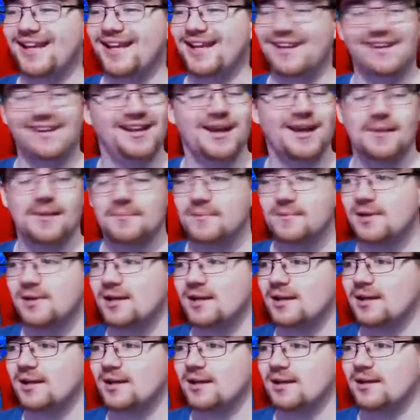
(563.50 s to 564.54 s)
And, um,
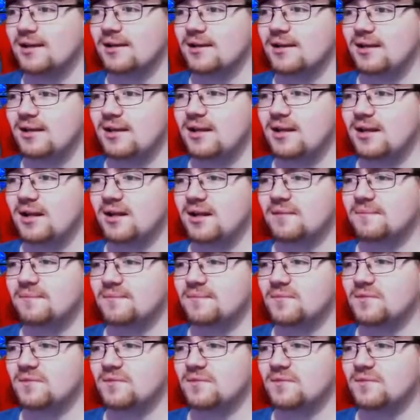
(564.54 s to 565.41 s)
you know,